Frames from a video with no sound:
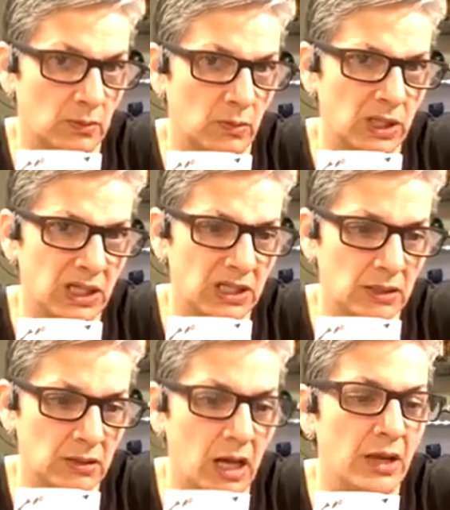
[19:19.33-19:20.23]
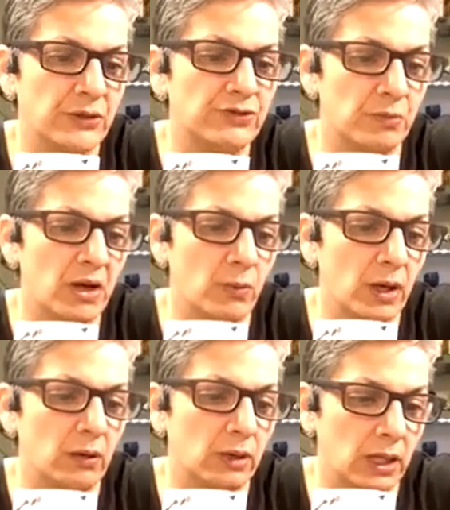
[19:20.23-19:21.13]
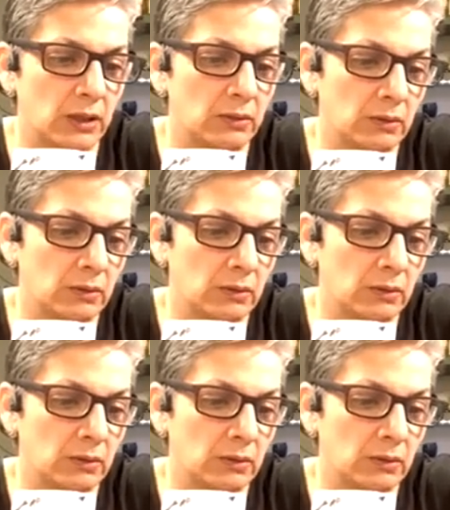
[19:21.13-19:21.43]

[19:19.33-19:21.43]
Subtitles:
What? Ah, you trim it away. Okay.